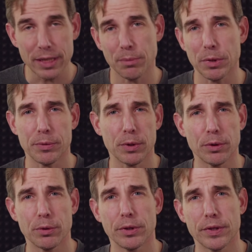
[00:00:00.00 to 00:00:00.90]
Sometimes you're
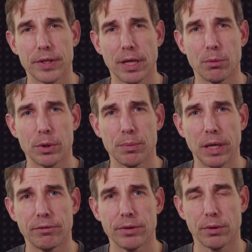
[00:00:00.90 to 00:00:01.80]
doing the same with
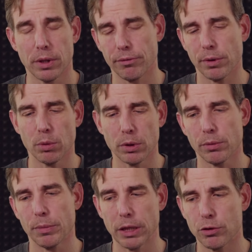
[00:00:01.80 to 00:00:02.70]
Maven, so if you want to
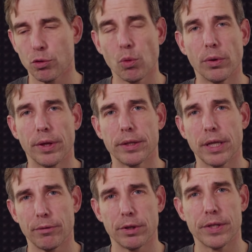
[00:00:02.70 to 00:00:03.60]
make sure that
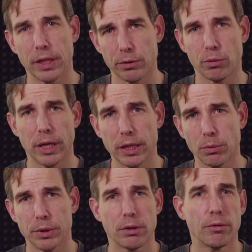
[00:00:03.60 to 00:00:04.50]
everything is running
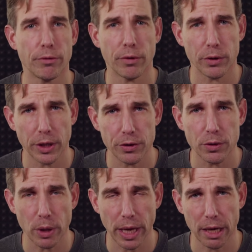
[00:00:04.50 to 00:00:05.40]
with the configuration
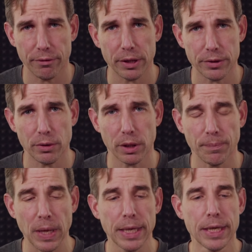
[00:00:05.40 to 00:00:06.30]
you have and so on.
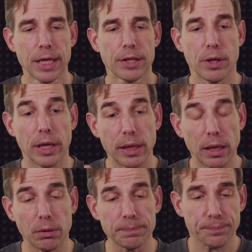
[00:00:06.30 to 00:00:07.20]
So and
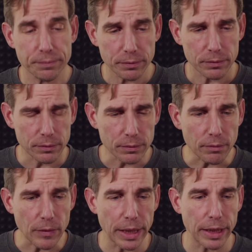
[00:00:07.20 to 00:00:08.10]
now
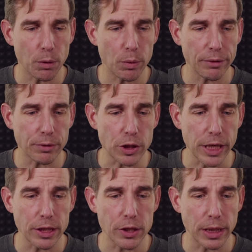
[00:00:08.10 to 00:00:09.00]
we have to
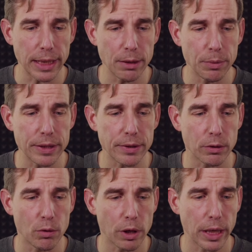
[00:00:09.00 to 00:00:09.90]
change a little bit the
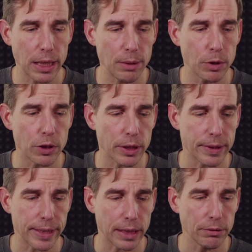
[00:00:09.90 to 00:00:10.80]
Docker image
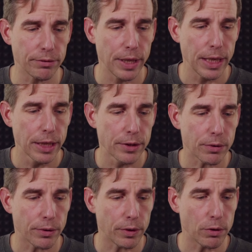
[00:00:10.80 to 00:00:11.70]
itself.
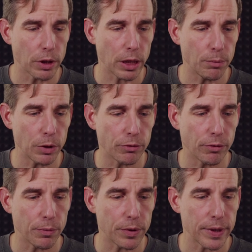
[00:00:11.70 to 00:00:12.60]
So the Docker image
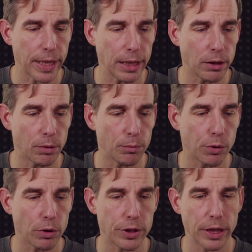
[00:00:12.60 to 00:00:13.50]
from this Helidon
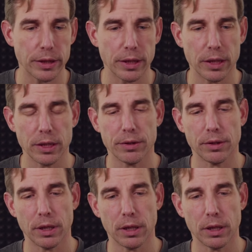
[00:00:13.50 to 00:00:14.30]
project is